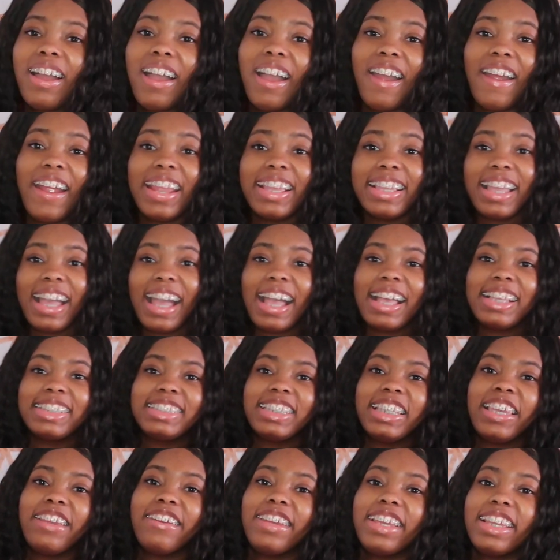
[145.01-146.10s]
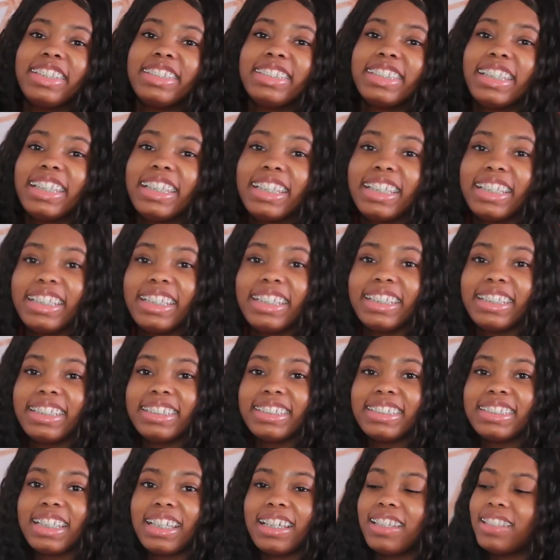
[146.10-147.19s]
Alright guys, here it
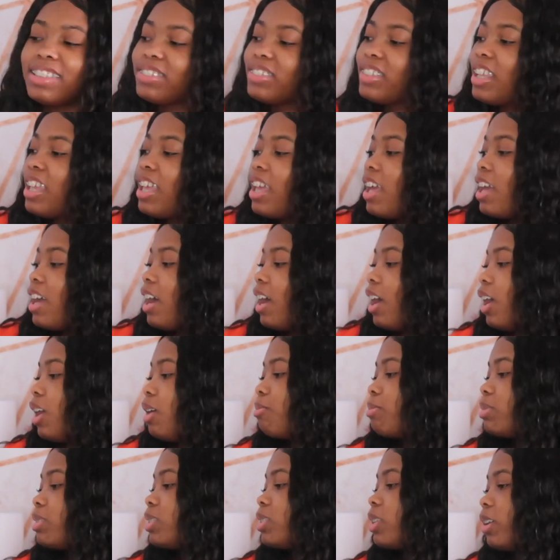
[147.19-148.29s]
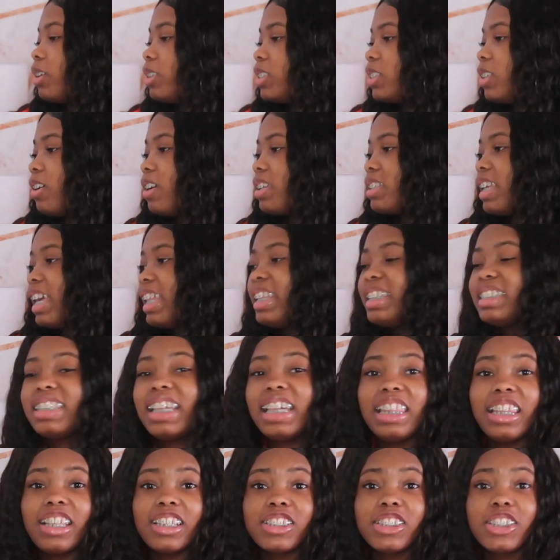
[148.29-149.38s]
is. I am so excited. This
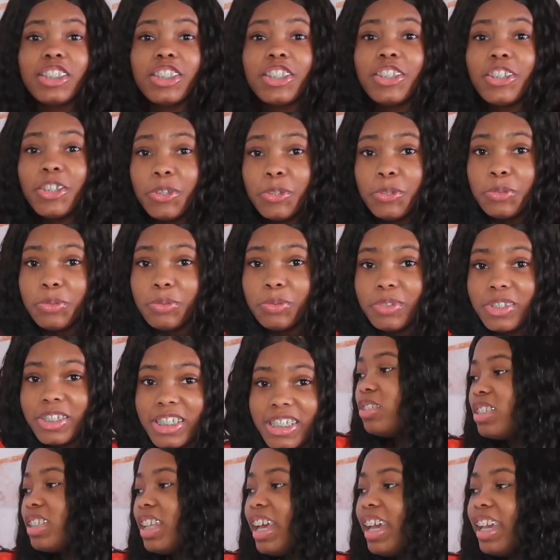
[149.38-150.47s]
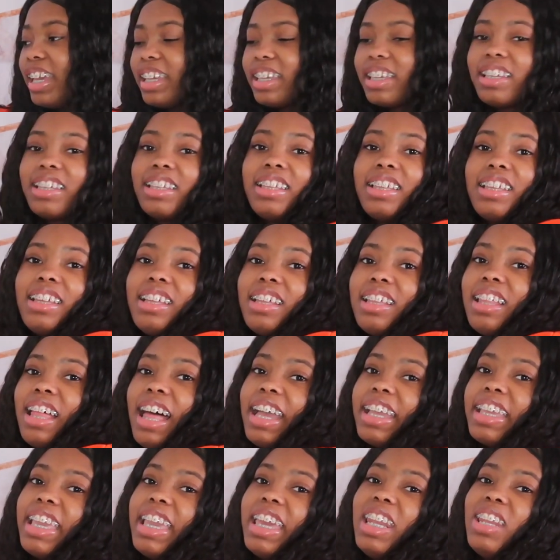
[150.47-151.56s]
thing looks huge. Like,
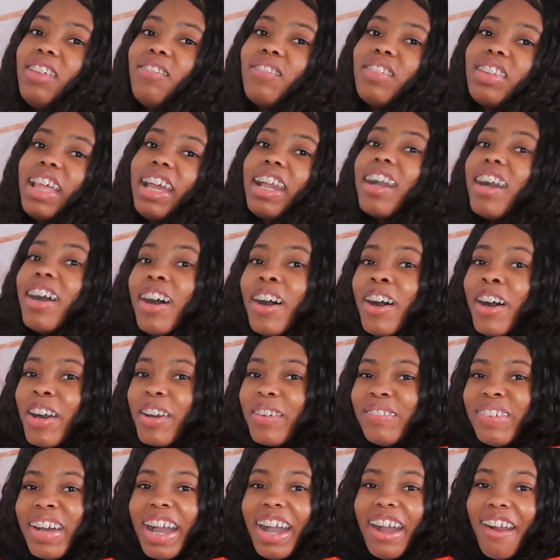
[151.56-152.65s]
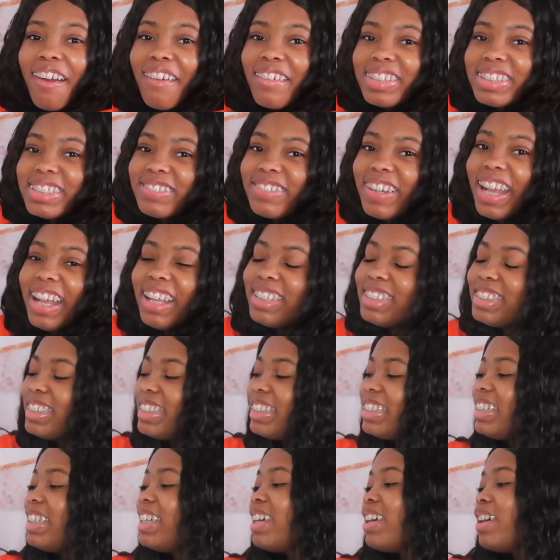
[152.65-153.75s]
I can't even like hug my arms around
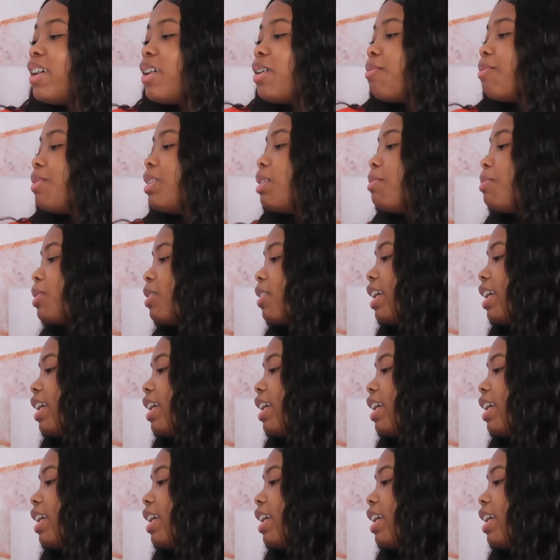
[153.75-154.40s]
it. Let me go